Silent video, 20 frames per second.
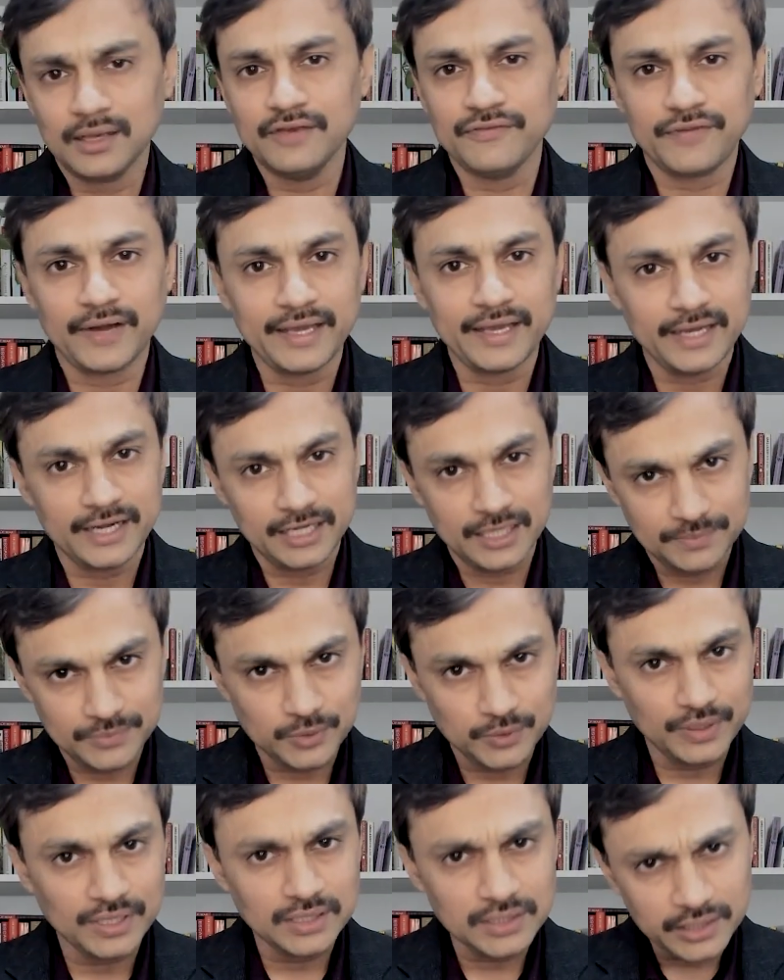If I end up
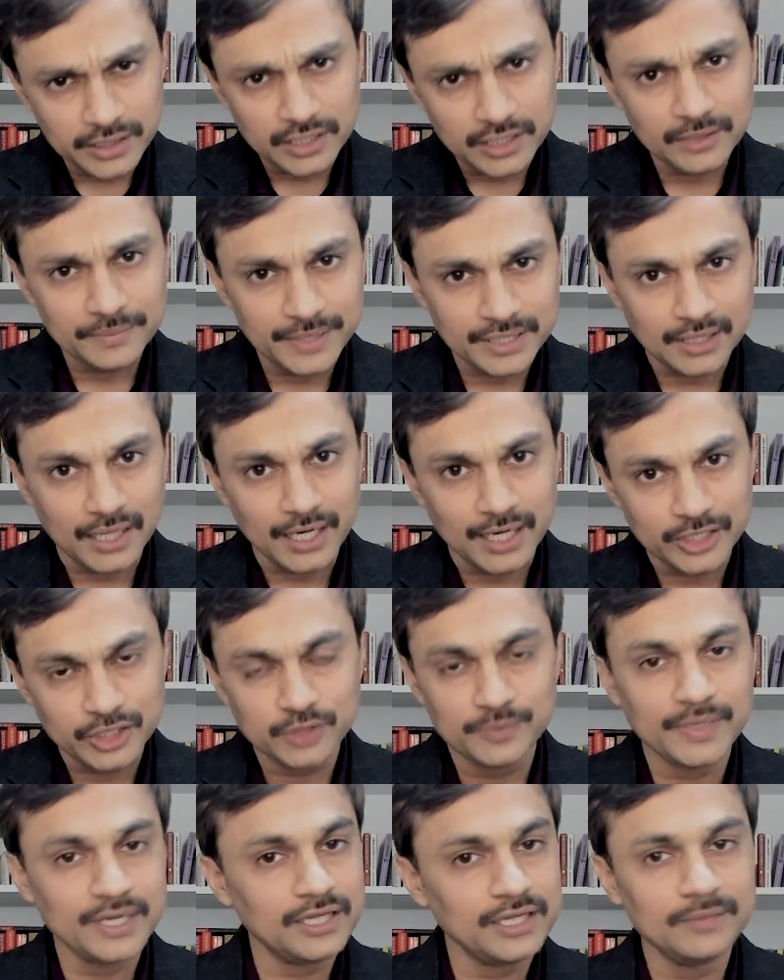doing a little bit
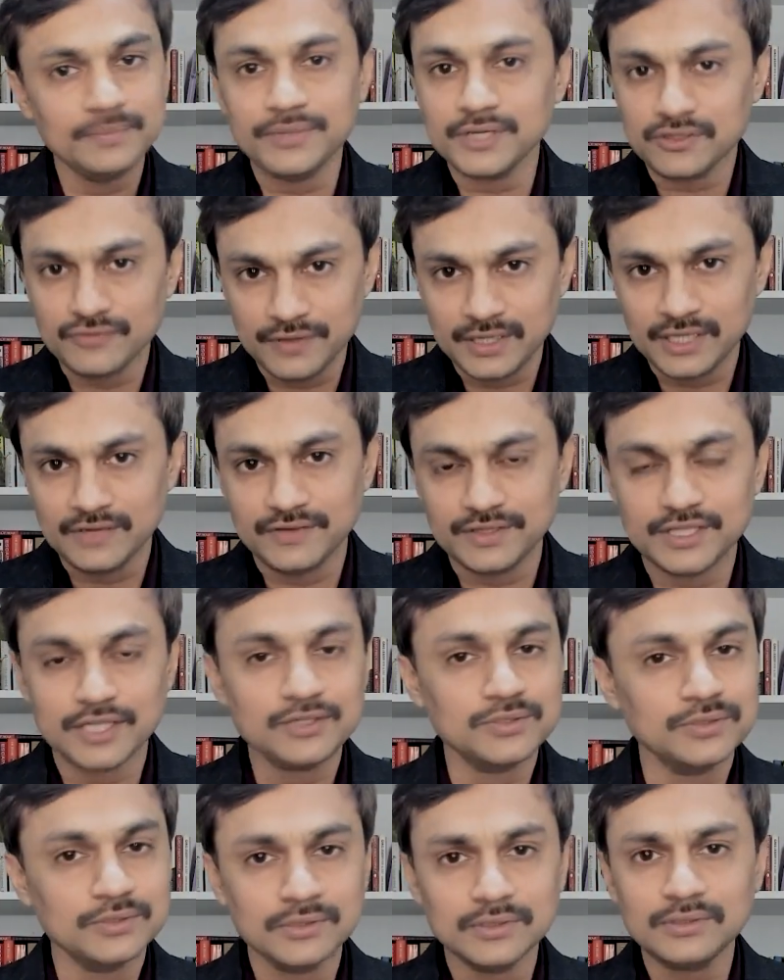argument in between with the
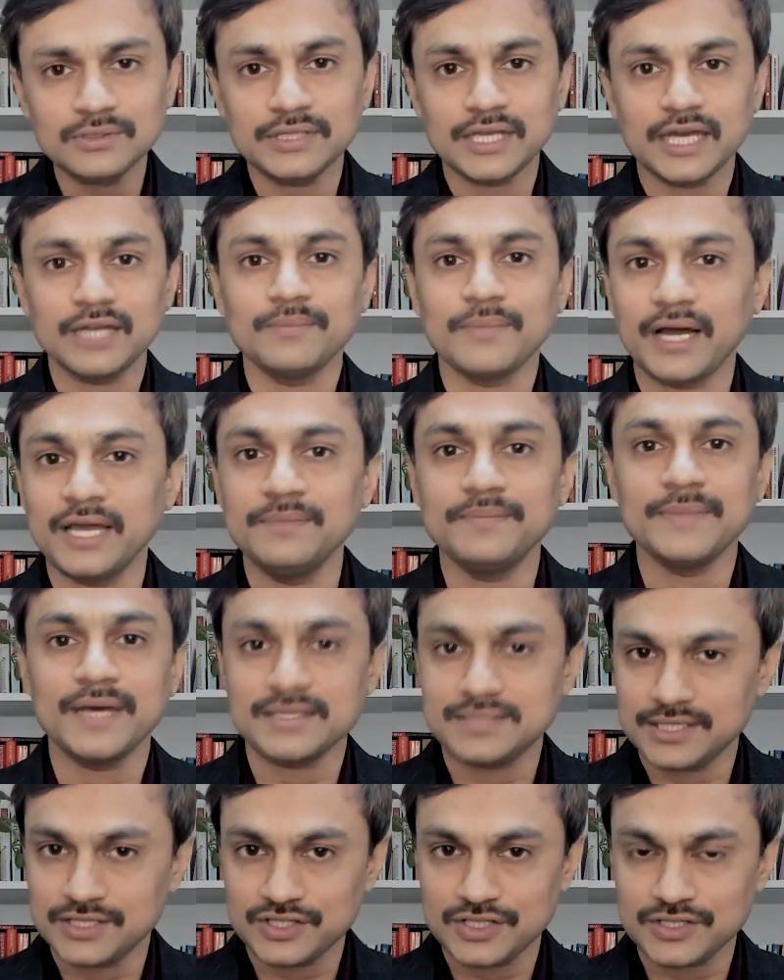tool, then my
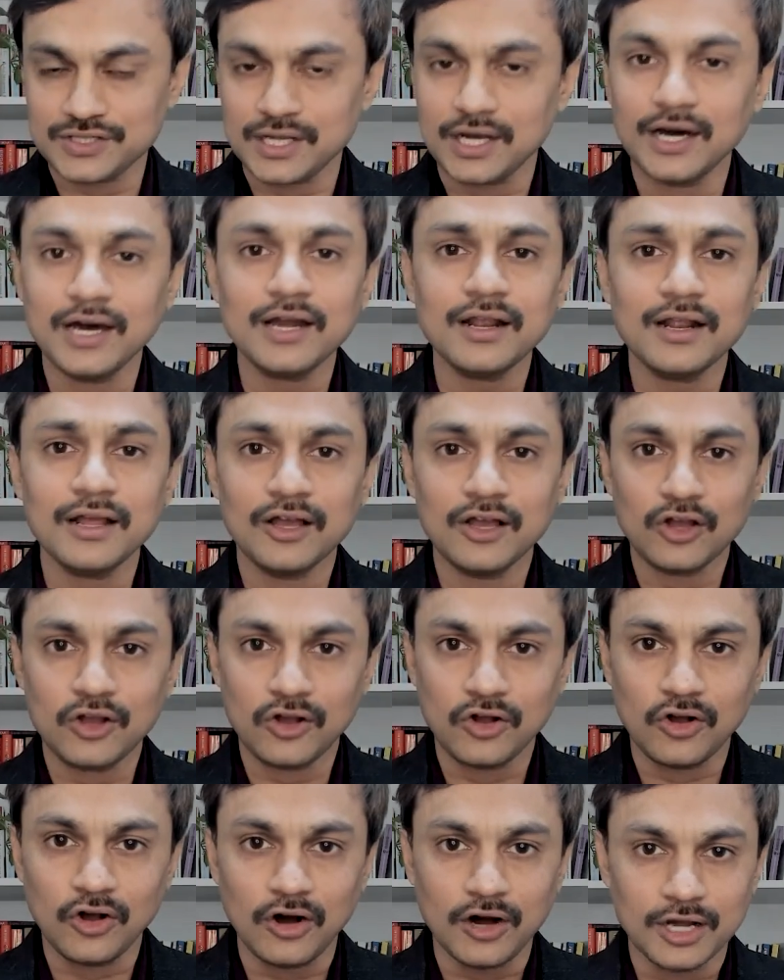messages are
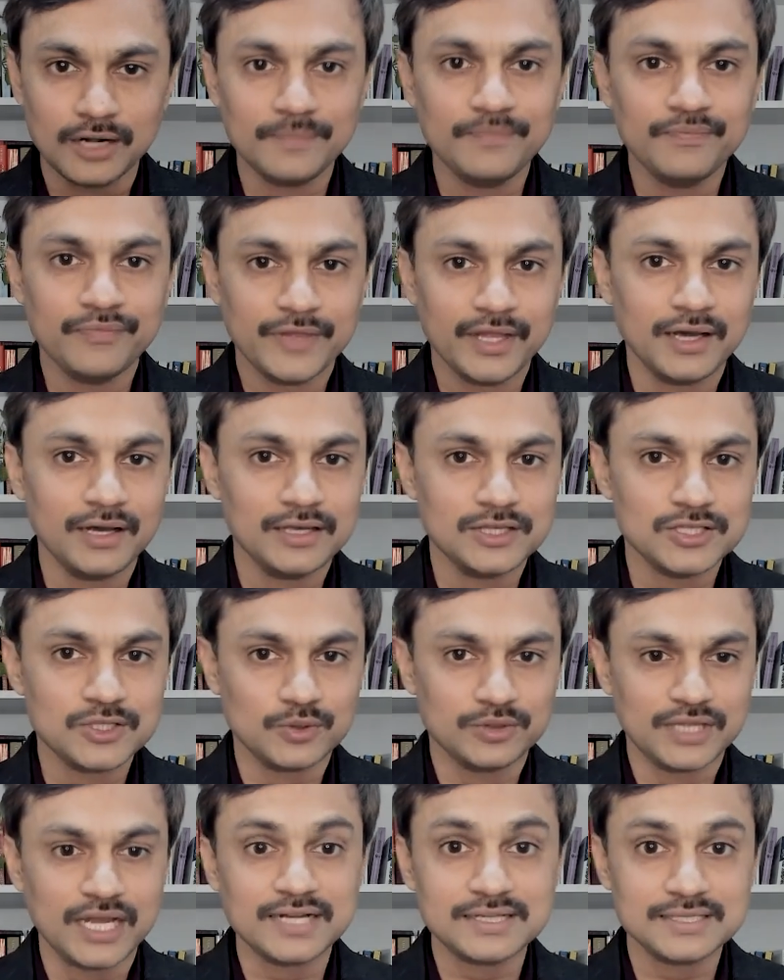gone. Yeah.
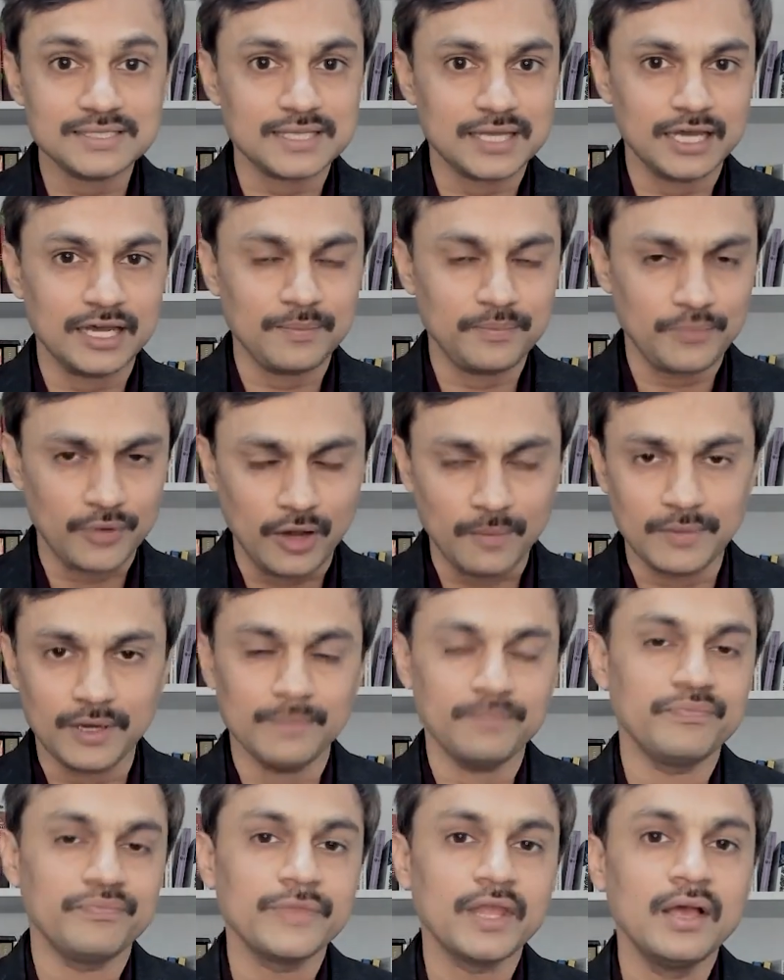So that's a problem.